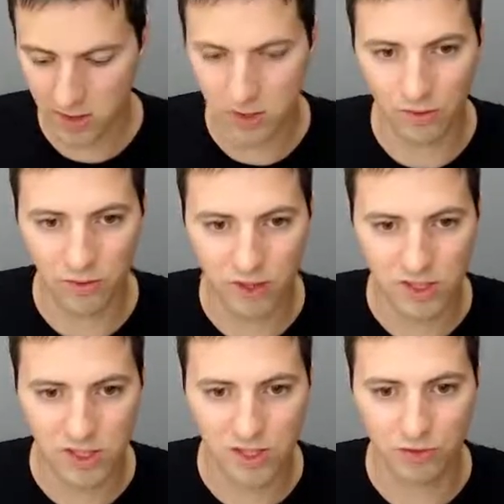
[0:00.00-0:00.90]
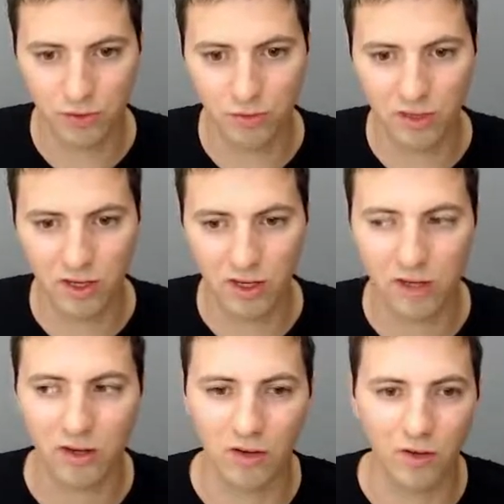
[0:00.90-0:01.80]
So this could be
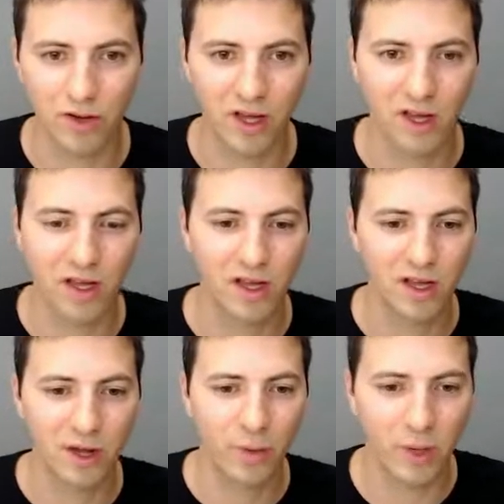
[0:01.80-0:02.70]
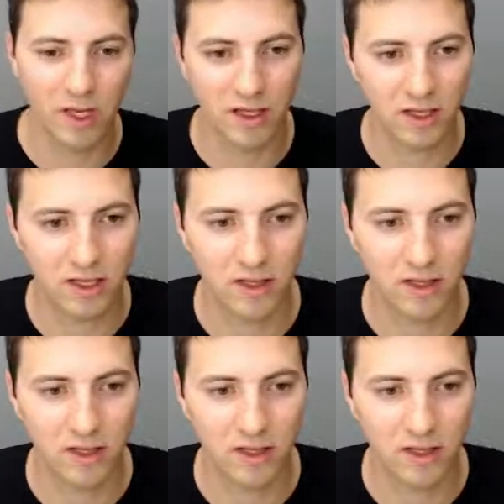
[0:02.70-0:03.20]
okay. We can